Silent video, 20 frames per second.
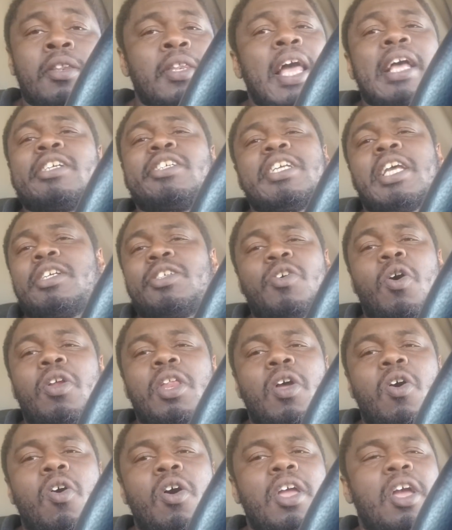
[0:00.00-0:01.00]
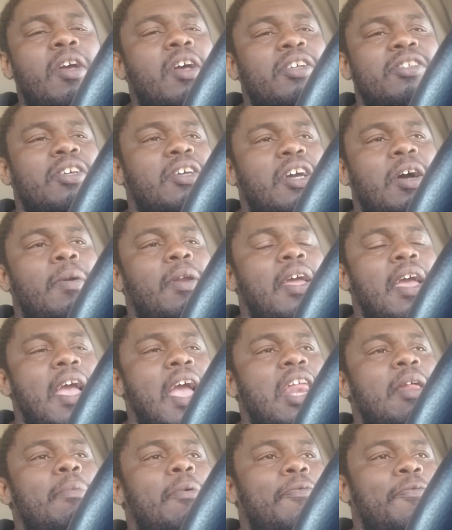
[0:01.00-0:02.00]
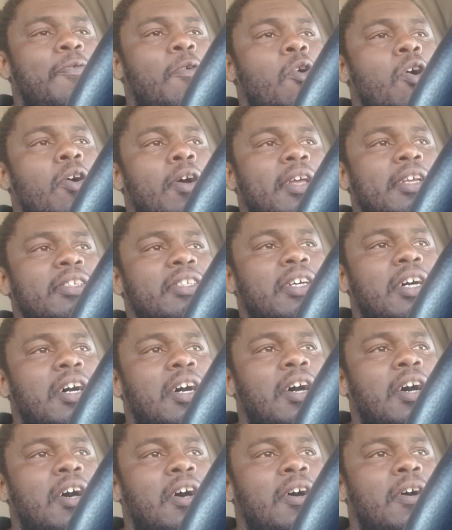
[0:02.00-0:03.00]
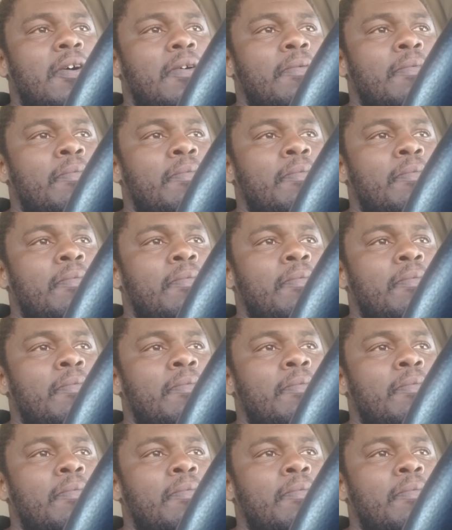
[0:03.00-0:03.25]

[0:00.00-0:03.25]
that shit's only on here because the company that had it before is uh